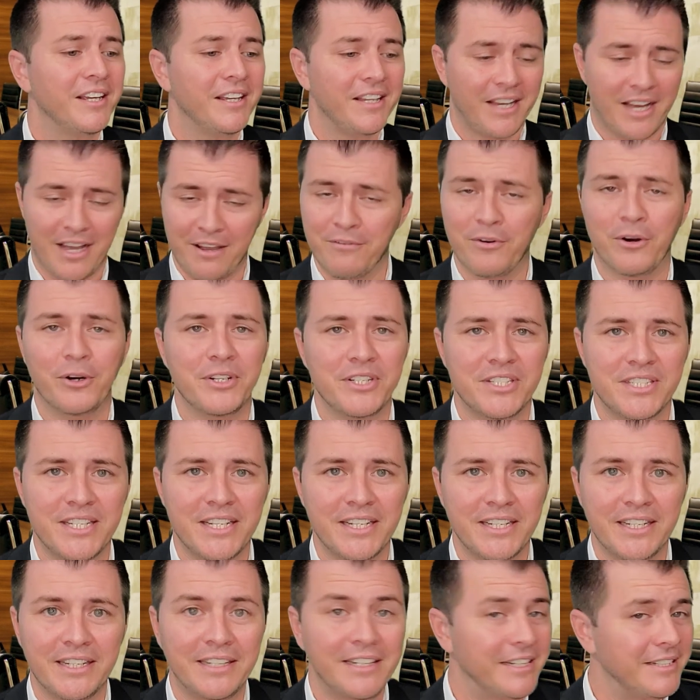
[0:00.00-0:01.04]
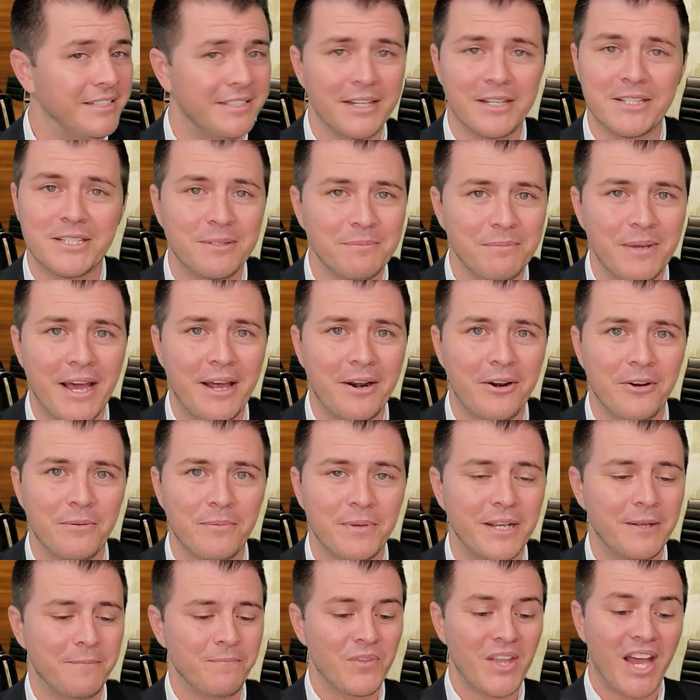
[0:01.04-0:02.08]
I've already seen it. It doesn't matter to
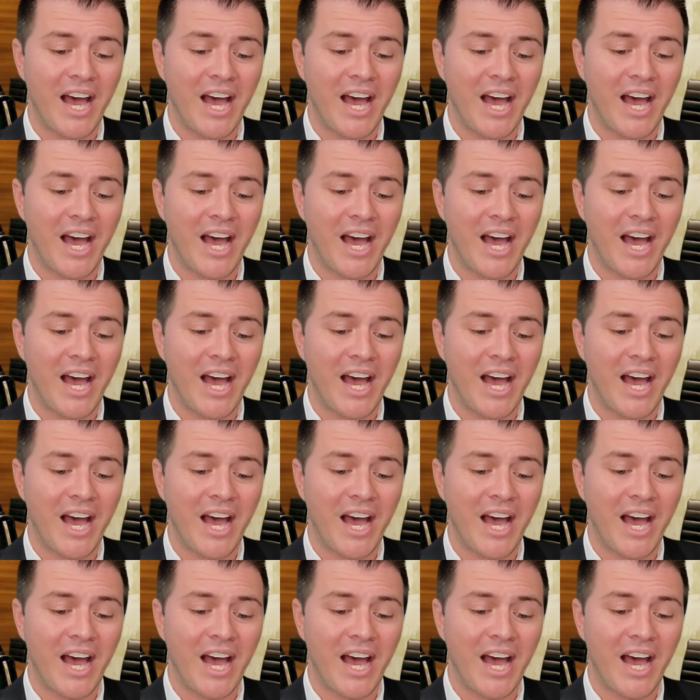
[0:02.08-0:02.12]
me.